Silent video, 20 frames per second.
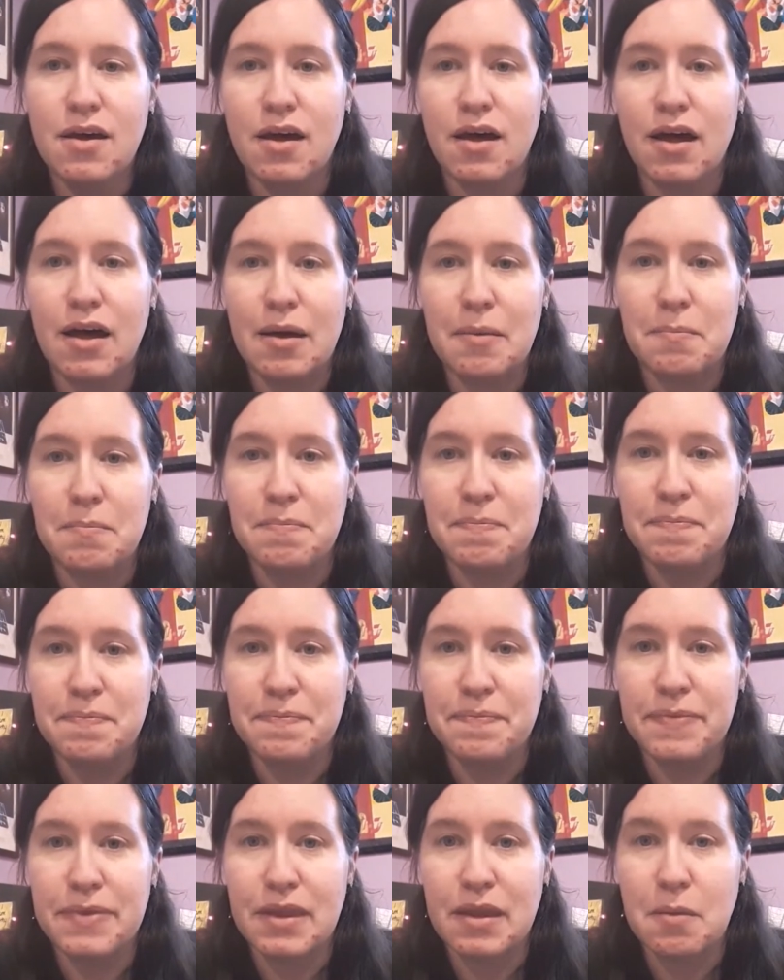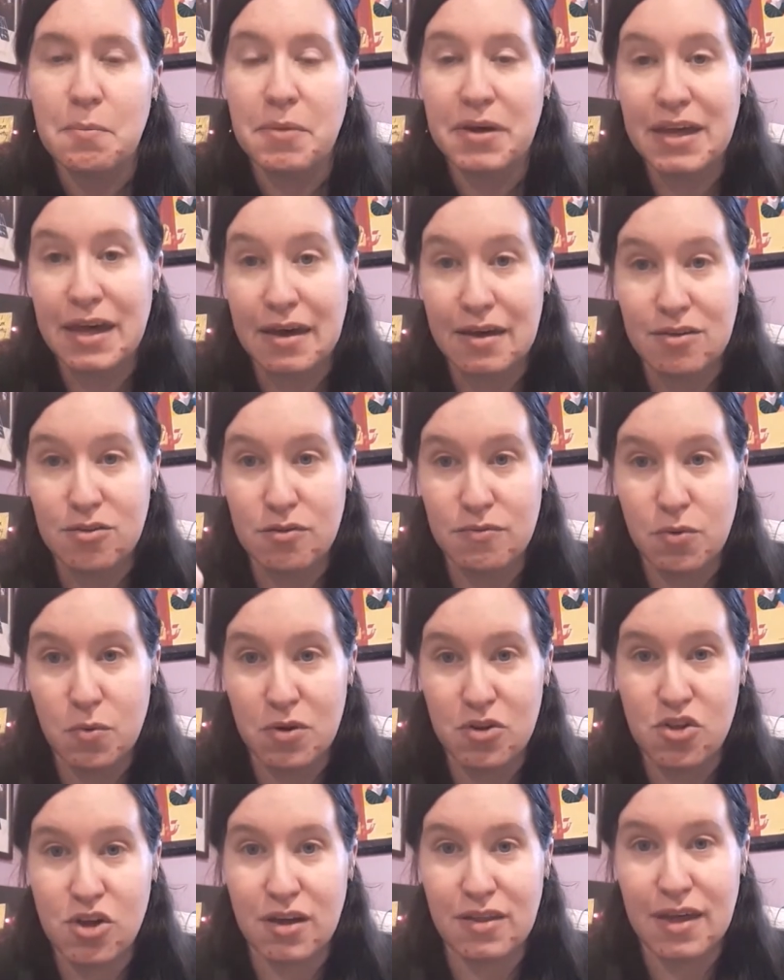Um, but yeah, so if you
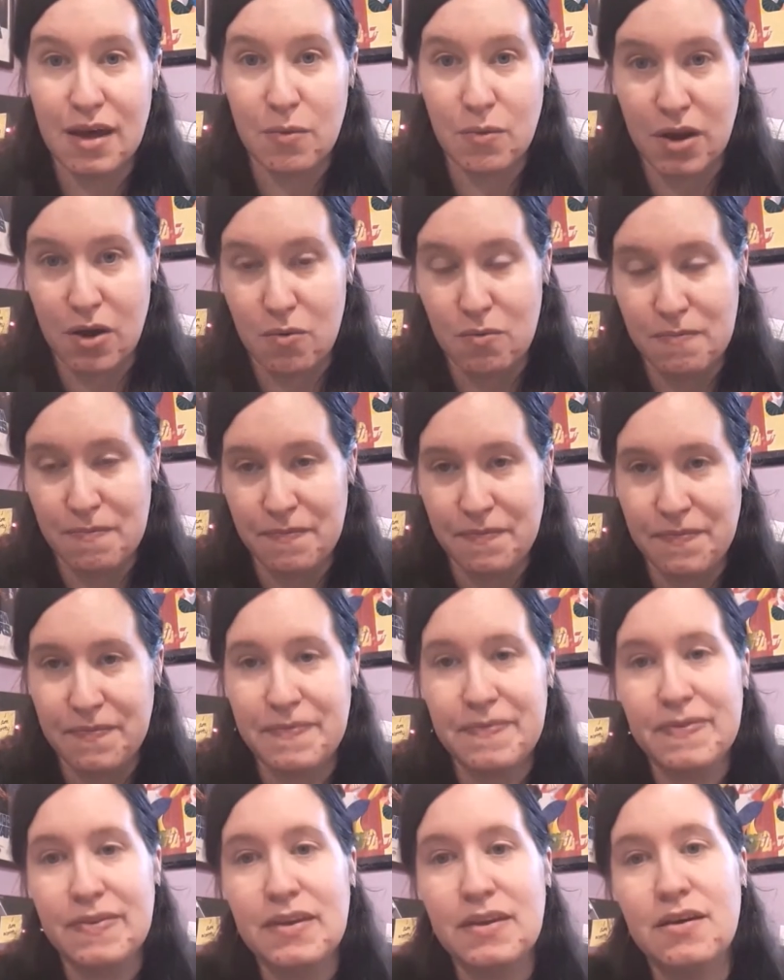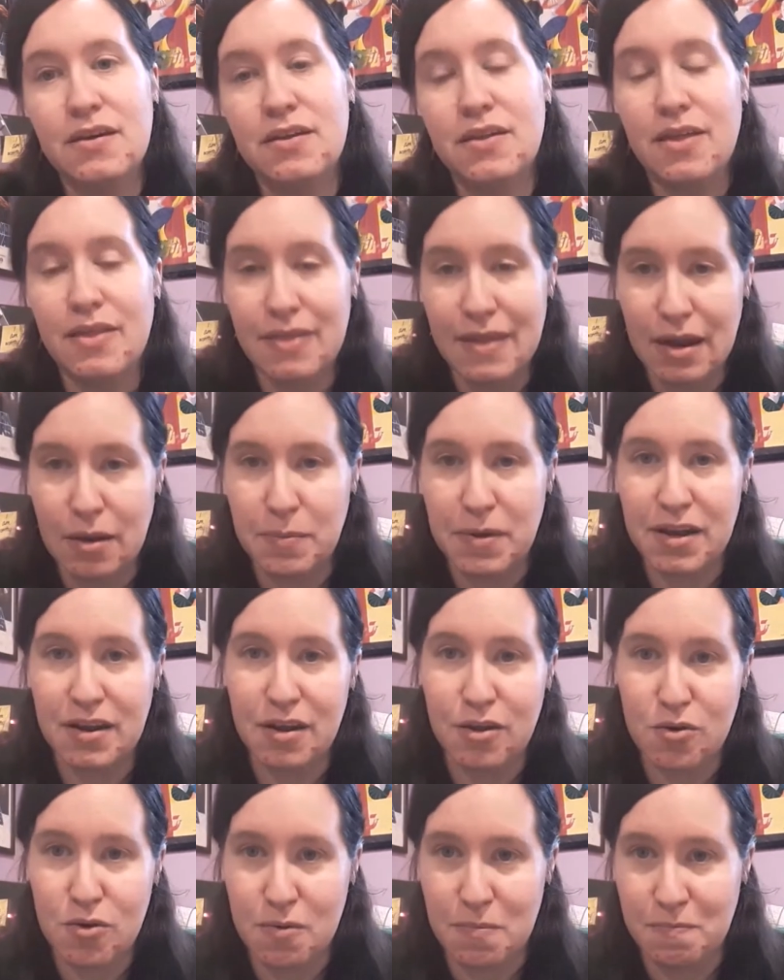want to check that one out, that'll be
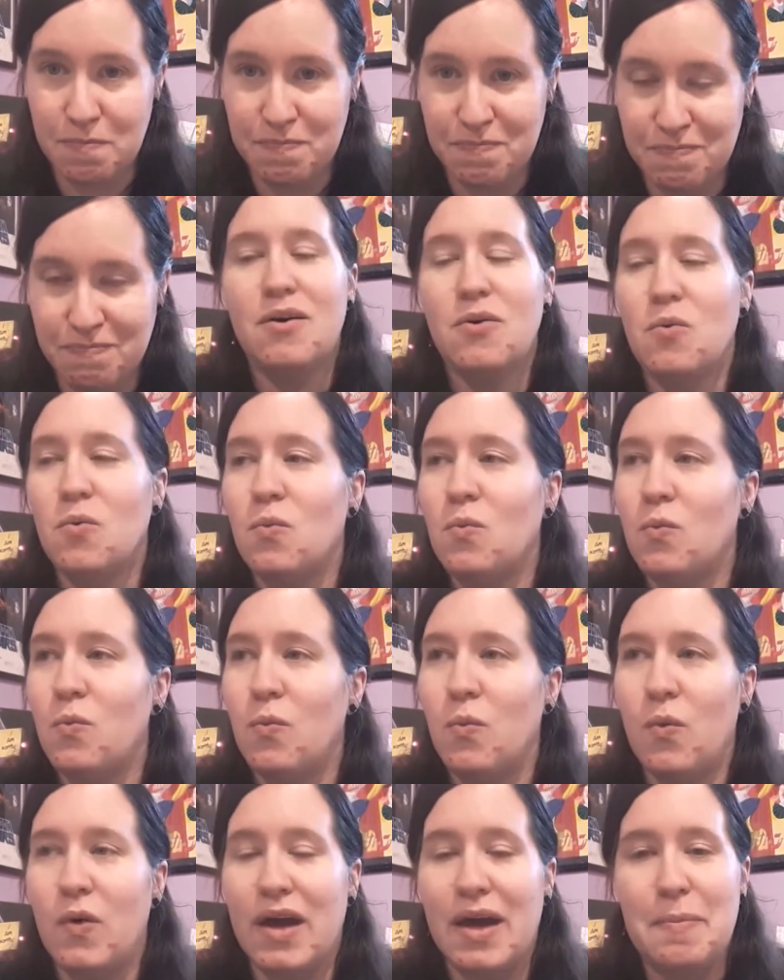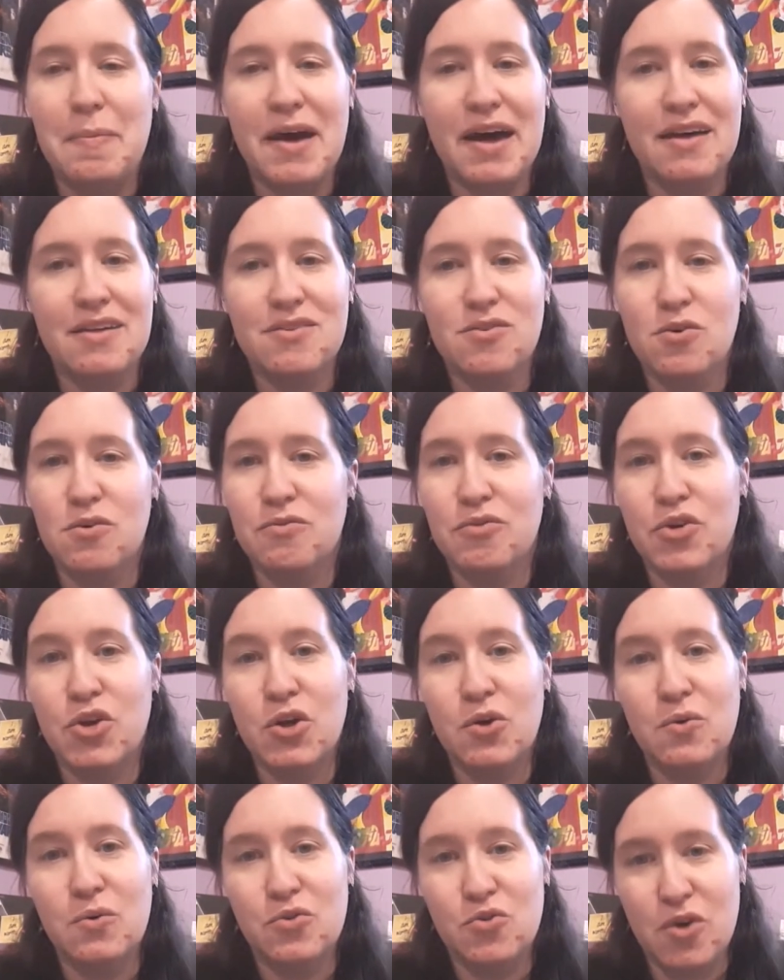another way past
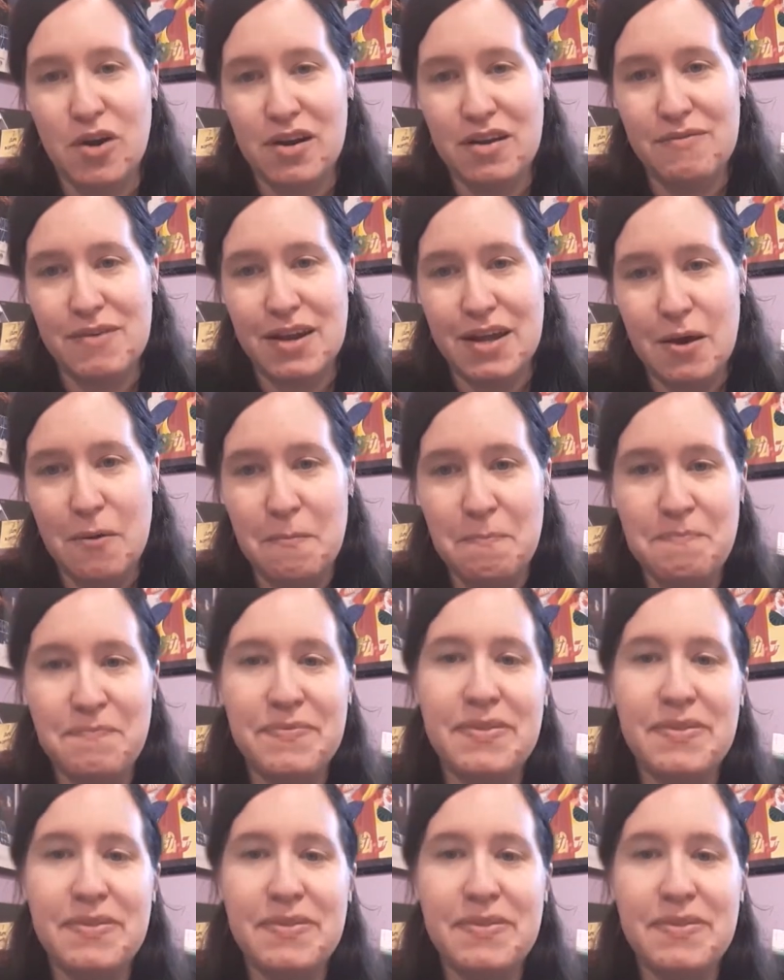overdue trendy video.